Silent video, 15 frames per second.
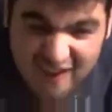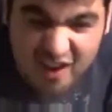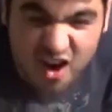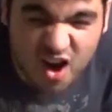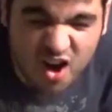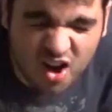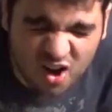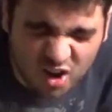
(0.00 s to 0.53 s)

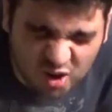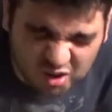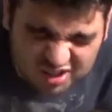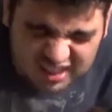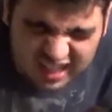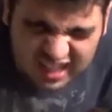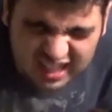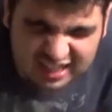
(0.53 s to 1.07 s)
Oh,
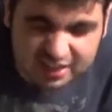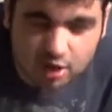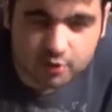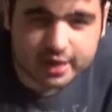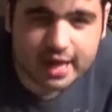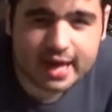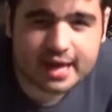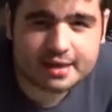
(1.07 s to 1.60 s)
God.
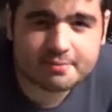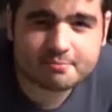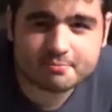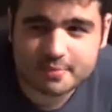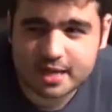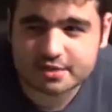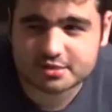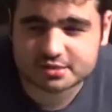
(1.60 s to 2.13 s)
Okay,
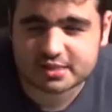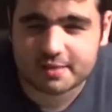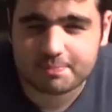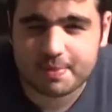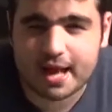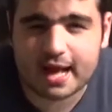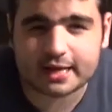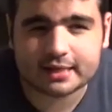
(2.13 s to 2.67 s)
major
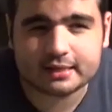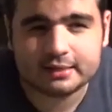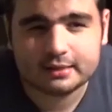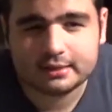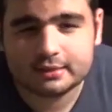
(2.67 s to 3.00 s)
setback.